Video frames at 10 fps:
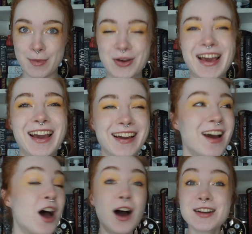Okay,
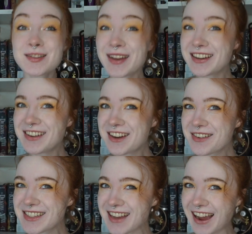on to my
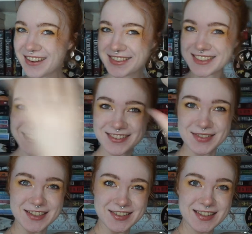newest acquisition,
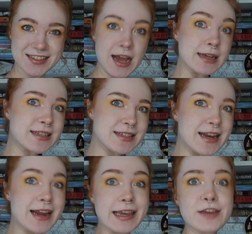which is this snaky